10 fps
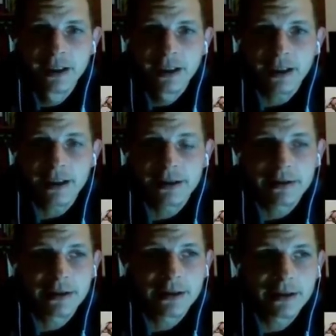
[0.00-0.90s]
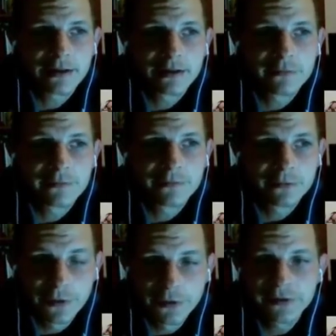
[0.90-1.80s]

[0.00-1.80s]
And the first